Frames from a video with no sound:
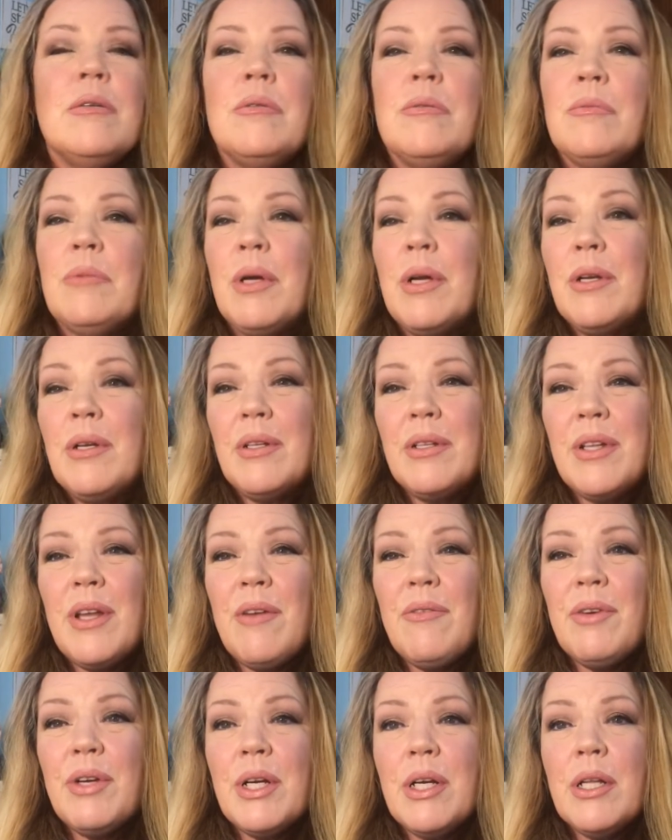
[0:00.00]
around
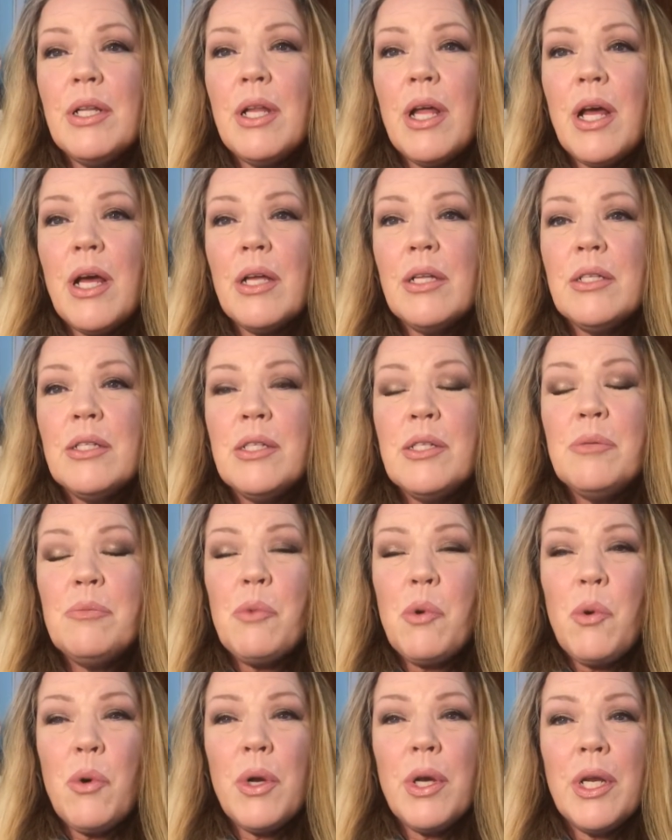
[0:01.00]
11 o'clock this
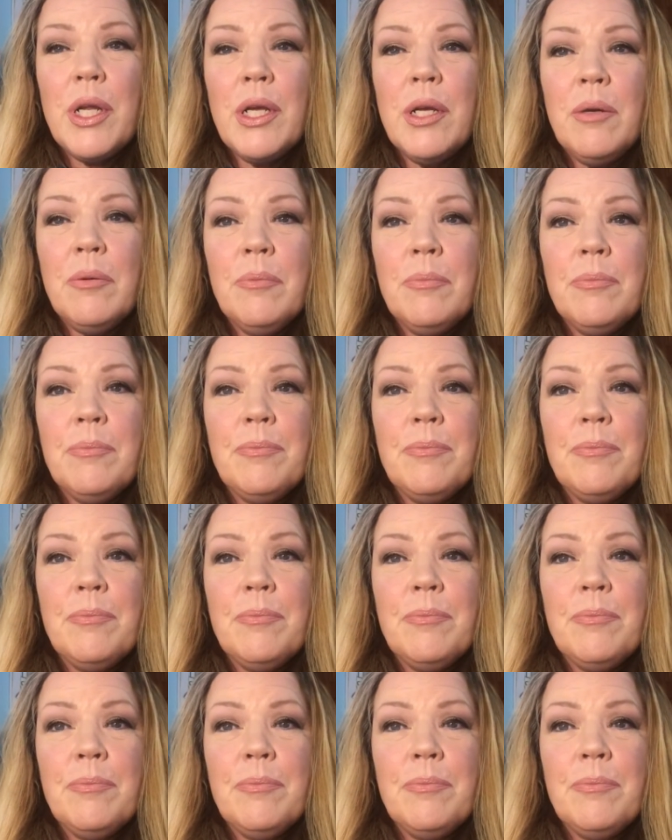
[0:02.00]
morning,